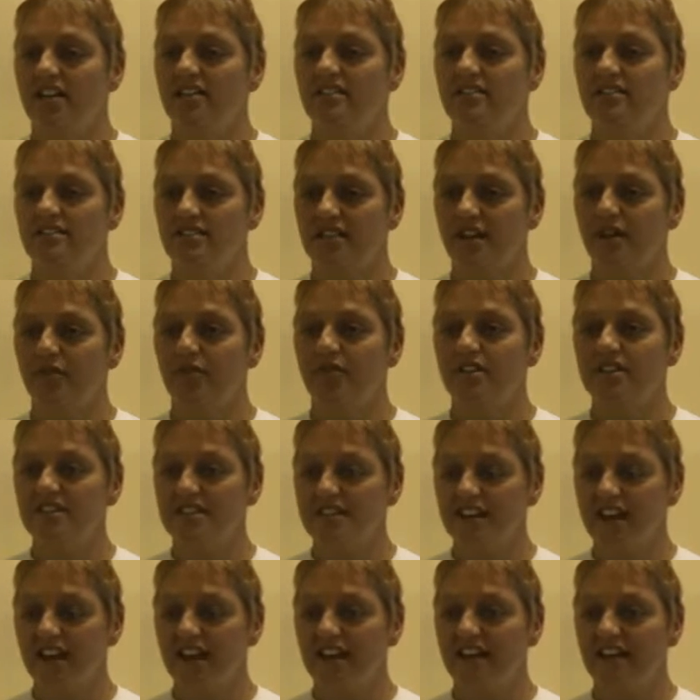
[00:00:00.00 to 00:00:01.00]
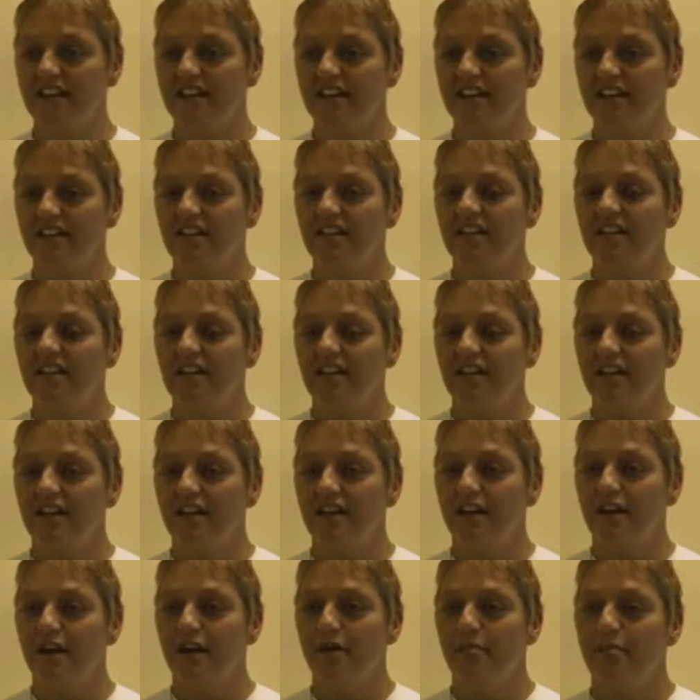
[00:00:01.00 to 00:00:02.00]
and so it's kind of
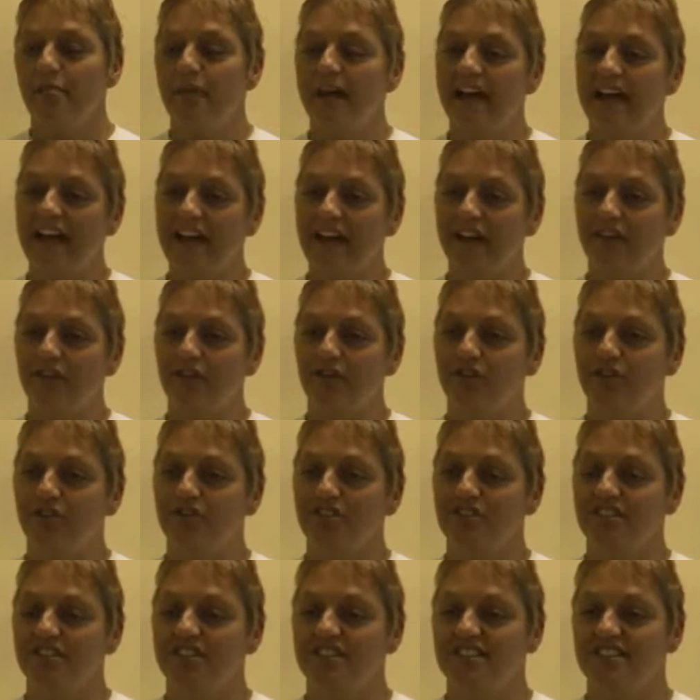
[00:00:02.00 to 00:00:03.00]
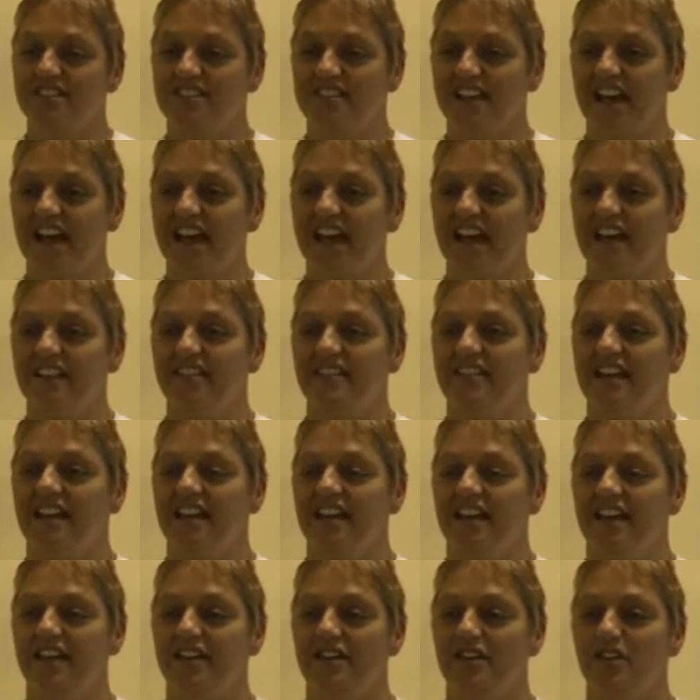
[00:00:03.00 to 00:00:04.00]
a battle to decide
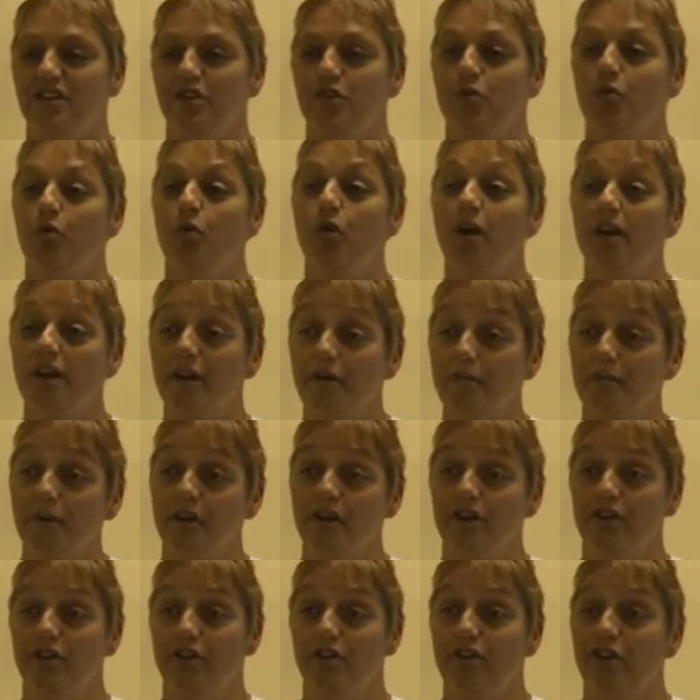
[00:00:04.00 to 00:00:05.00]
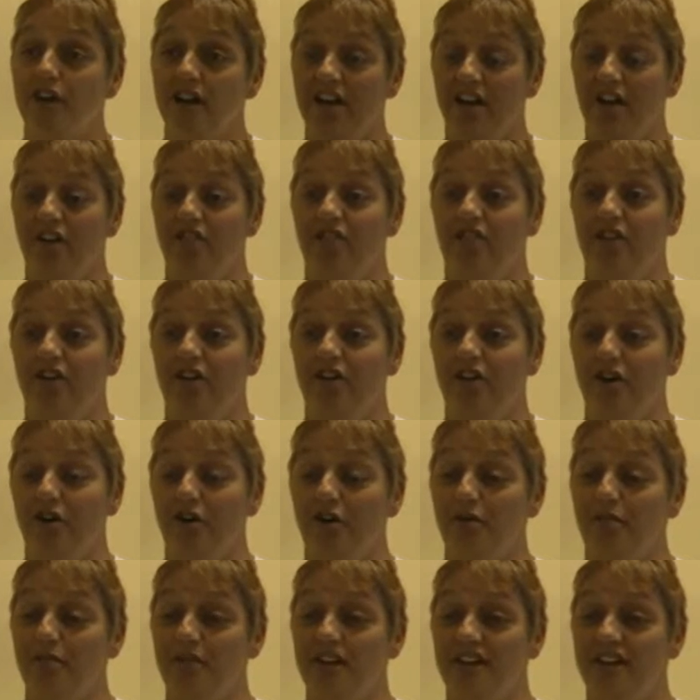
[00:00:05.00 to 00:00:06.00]
that you want to put your health on
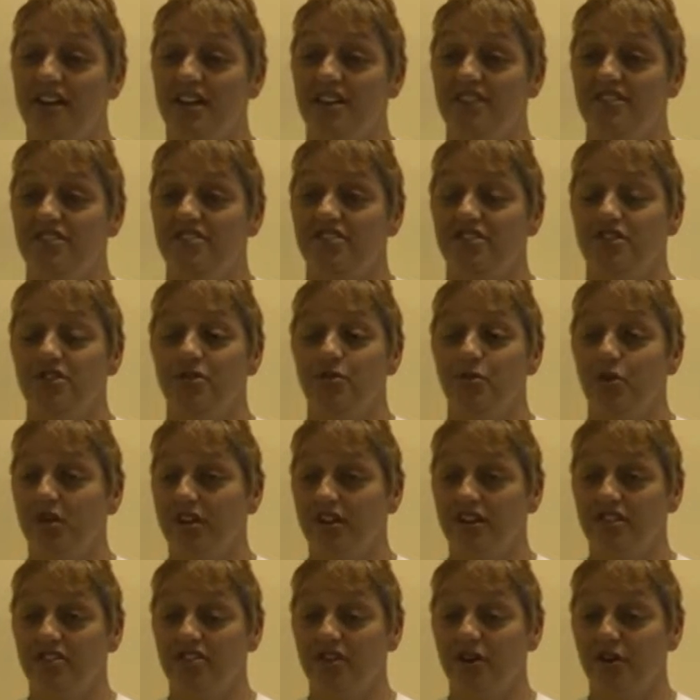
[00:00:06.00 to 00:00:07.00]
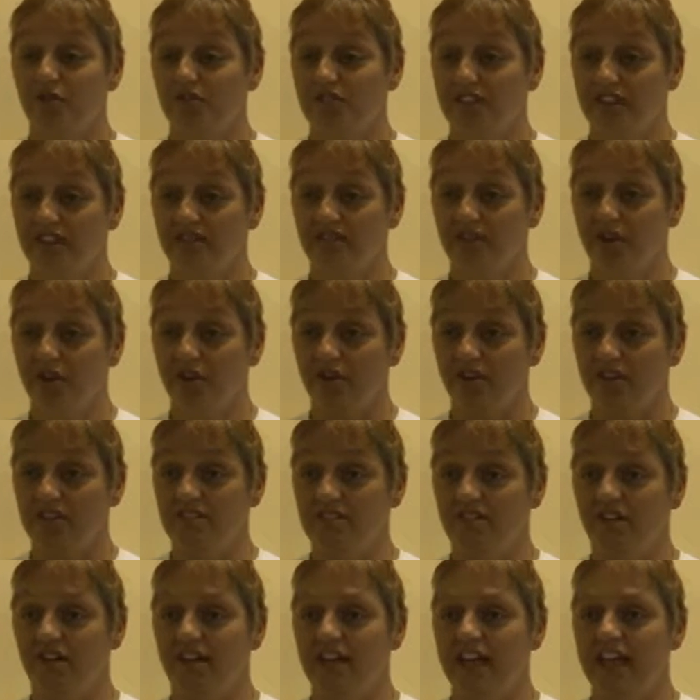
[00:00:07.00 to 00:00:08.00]
hold because you want to totally
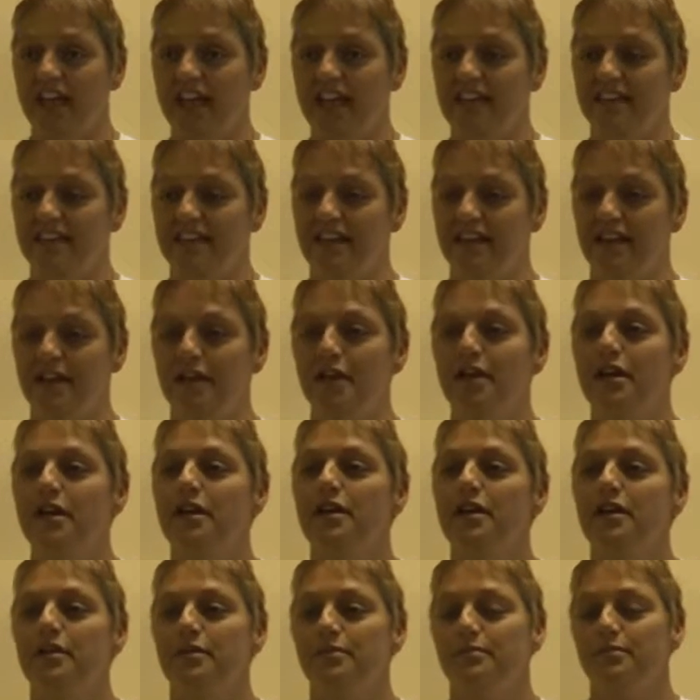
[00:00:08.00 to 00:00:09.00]
focus on Kaylee.